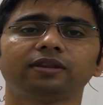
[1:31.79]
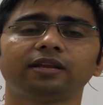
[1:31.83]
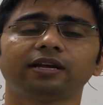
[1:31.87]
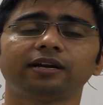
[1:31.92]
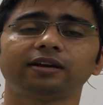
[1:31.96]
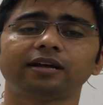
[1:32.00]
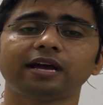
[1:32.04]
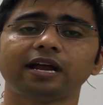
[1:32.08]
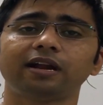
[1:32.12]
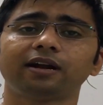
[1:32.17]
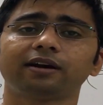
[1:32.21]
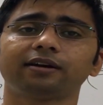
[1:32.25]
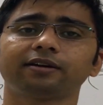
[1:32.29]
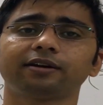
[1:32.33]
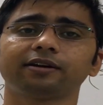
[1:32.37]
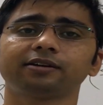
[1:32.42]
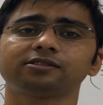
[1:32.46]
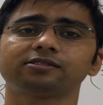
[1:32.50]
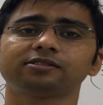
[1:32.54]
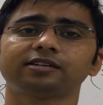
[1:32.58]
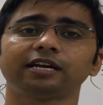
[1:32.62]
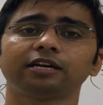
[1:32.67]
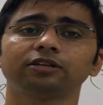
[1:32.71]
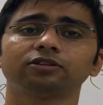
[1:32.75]
The dielectric
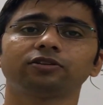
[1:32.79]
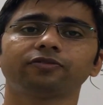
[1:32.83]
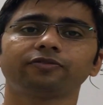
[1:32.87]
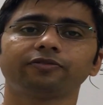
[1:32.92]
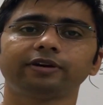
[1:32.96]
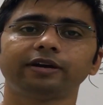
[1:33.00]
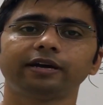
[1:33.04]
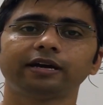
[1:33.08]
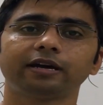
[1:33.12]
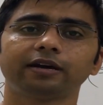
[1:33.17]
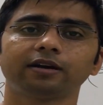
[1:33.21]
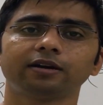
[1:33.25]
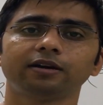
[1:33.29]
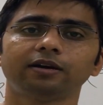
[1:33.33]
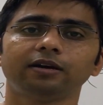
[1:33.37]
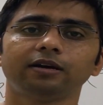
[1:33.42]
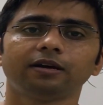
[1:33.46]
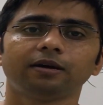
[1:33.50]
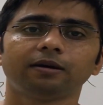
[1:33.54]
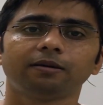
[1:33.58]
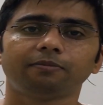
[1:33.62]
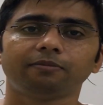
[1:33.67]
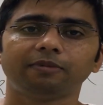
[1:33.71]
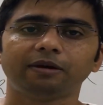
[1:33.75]
strength of air
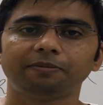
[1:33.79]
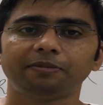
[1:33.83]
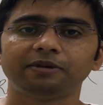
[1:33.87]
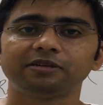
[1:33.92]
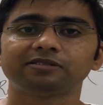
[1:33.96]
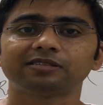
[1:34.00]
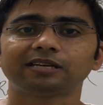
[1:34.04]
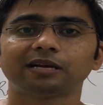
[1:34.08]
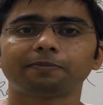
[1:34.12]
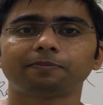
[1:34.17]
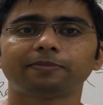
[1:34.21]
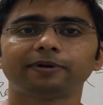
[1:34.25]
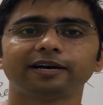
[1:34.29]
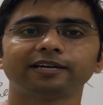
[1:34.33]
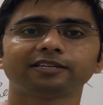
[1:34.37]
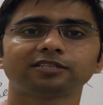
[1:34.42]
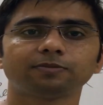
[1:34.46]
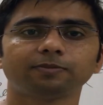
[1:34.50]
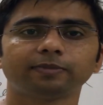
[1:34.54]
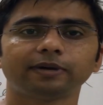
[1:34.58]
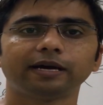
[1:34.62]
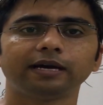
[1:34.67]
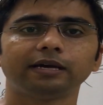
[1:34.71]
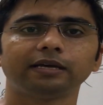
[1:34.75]
may be
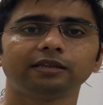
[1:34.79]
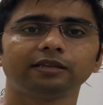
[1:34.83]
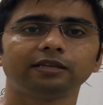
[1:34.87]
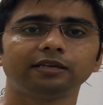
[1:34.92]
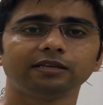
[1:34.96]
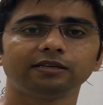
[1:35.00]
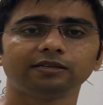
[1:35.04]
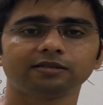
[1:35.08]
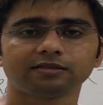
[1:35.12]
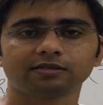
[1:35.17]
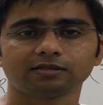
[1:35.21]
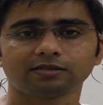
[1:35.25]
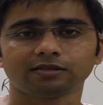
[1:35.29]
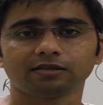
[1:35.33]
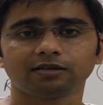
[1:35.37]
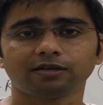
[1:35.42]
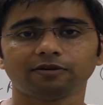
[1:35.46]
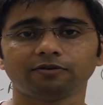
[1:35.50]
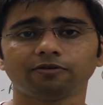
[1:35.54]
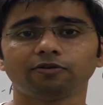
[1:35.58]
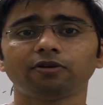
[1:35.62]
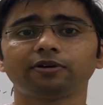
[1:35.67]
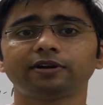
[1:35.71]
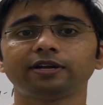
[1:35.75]
surpassed by this
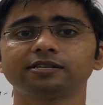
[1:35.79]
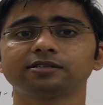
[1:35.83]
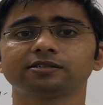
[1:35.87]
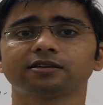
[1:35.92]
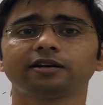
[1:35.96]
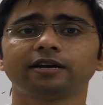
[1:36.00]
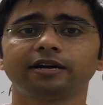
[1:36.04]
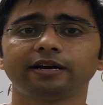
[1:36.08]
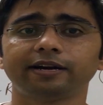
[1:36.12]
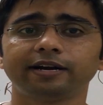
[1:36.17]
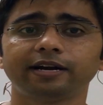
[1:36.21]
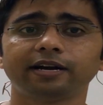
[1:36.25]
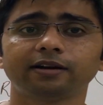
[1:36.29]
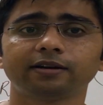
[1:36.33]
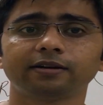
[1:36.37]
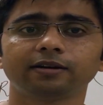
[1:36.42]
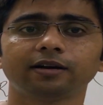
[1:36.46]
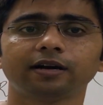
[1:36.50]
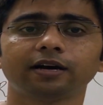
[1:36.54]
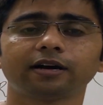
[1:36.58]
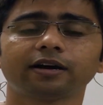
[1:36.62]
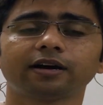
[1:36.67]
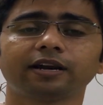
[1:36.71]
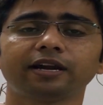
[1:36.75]
voltage gradient
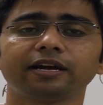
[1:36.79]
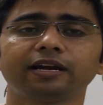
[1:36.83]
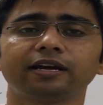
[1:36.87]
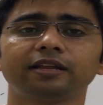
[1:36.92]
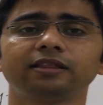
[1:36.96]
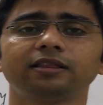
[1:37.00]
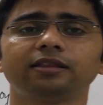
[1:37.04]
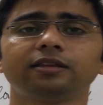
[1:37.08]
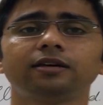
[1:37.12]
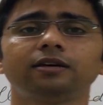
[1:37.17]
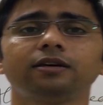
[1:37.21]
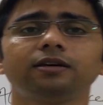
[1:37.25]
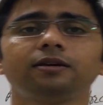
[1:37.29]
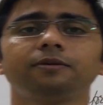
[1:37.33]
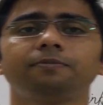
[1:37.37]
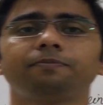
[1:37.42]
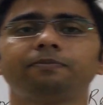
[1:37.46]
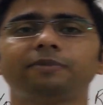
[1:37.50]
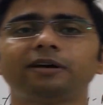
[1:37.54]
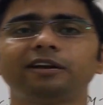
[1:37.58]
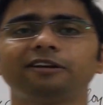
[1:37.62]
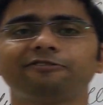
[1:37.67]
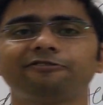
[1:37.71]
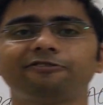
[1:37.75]
occurring in the
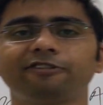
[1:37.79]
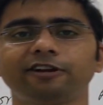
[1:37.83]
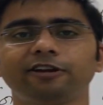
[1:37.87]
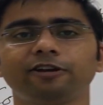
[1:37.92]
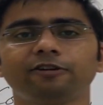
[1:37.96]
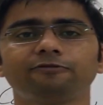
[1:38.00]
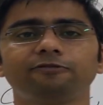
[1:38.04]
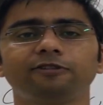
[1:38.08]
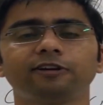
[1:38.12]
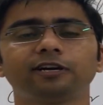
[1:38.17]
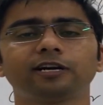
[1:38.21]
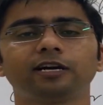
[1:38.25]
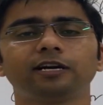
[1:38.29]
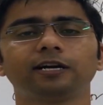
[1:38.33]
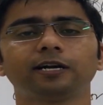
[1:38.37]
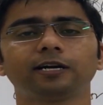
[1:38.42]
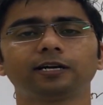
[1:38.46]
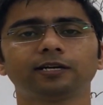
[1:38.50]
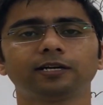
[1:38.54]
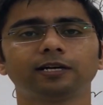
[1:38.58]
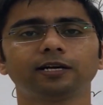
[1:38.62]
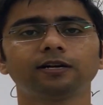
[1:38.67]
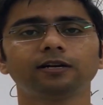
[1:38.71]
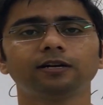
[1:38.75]
periphery of the
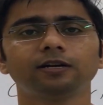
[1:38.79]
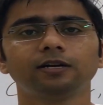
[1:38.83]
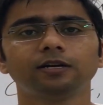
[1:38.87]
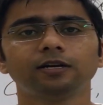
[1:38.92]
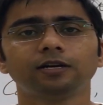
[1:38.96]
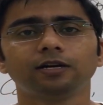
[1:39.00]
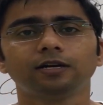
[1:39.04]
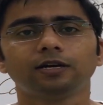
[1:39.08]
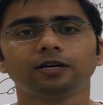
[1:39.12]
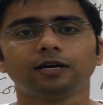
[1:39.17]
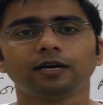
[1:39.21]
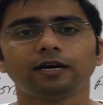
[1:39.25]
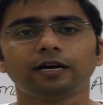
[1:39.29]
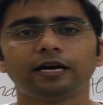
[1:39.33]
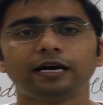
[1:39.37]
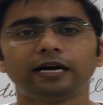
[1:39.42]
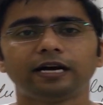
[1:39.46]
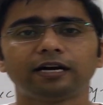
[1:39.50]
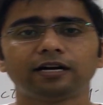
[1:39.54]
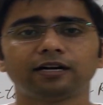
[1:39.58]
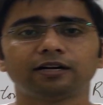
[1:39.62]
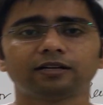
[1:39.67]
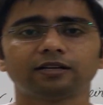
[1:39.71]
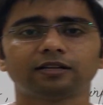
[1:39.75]
conductor,
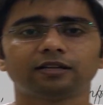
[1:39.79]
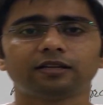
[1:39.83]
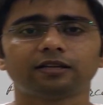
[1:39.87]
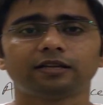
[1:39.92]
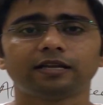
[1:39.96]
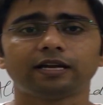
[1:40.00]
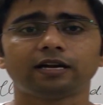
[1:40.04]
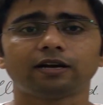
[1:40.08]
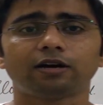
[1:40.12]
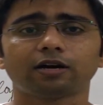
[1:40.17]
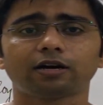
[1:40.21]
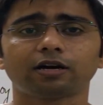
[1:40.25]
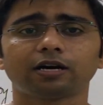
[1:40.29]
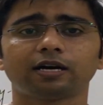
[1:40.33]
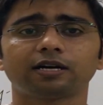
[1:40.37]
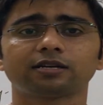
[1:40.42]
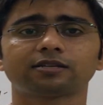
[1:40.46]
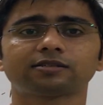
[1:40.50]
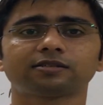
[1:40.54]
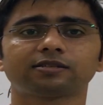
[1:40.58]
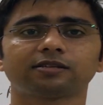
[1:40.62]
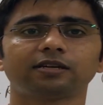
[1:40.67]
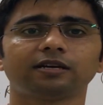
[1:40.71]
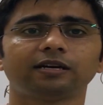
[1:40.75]
and there
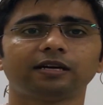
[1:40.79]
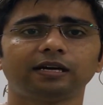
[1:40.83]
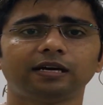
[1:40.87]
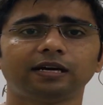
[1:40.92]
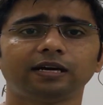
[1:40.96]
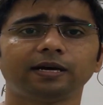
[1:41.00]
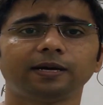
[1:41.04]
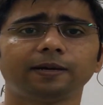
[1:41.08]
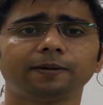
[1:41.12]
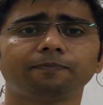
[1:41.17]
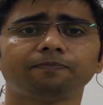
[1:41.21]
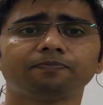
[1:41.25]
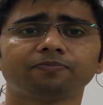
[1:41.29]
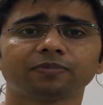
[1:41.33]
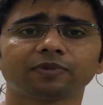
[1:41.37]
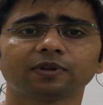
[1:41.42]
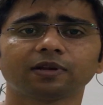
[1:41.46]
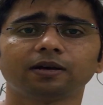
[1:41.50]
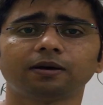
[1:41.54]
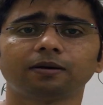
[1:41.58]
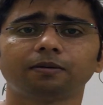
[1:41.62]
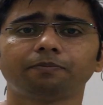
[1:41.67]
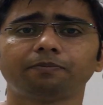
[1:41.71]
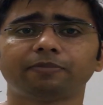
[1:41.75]
occurs a
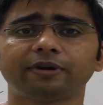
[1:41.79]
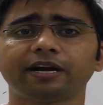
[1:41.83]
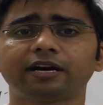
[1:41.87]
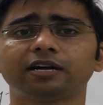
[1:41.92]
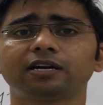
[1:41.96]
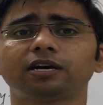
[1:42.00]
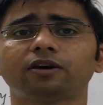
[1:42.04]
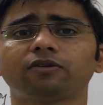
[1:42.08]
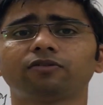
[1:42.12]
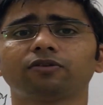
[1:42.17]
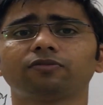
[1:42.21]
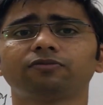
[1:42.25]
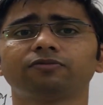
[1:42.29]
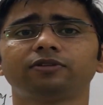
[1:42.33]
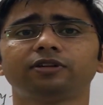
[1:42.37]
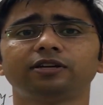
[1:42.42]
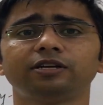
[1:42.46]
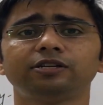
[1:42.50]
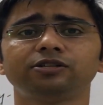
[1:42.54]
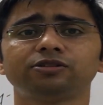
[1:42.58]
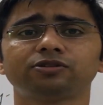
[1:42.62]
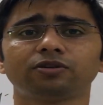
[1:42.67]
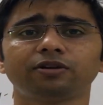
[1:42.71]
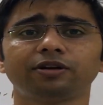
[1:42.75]
breakdown of
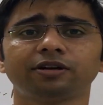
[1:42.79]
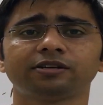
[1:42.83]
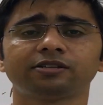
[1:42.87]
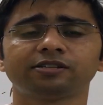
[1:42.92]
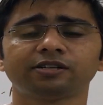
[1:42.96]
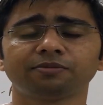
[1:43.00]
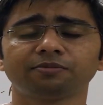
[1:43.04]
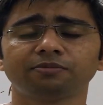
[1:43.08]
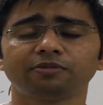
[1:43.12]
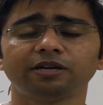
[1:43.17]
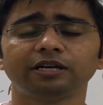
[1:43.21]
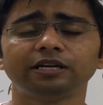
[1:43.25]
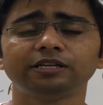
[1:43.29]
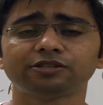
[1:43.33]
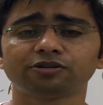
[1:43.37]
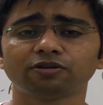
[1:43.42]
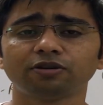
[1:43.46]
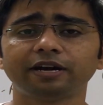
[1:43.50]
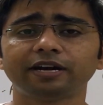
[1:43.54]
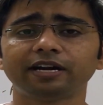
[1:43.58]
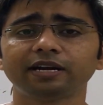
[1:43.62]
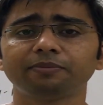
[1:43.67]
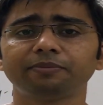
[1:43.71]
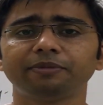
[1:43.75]
the
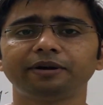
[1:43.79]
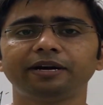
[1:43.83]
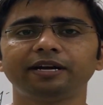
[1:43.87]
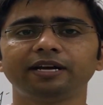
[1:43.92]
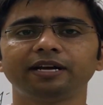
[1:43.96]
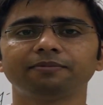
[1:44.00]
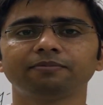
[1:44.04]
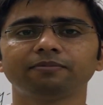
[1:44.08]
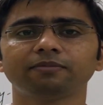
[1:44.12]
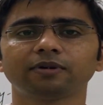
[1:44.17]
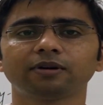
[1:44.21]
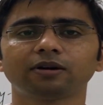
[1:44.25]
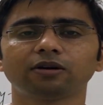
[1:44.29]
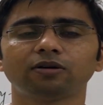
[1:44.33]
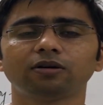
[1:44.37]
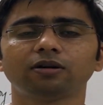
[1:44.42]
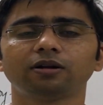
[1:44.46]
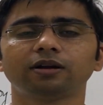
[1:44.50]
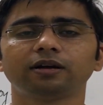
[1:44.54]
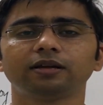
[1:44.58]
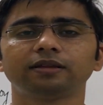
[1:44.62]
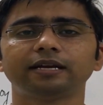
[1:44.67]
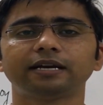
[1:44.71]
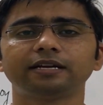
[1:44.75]
insulating medium,
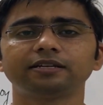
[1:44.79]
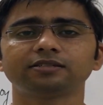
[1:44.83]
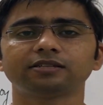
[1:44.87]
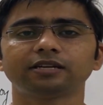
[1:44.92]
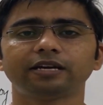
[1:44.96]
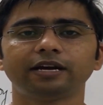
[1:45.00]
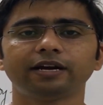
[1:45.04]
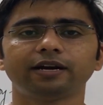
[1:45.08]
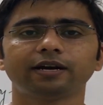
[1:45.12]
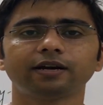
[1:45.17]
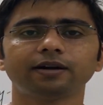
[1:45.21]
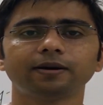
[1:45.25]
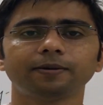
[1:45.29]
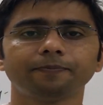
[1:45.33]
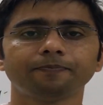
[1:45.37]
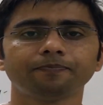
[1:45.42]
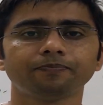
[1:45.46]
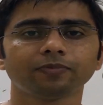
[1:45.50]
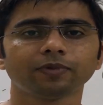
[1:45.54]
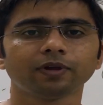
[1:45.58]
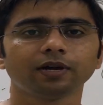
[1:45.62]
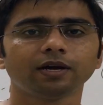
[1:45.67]
that is air.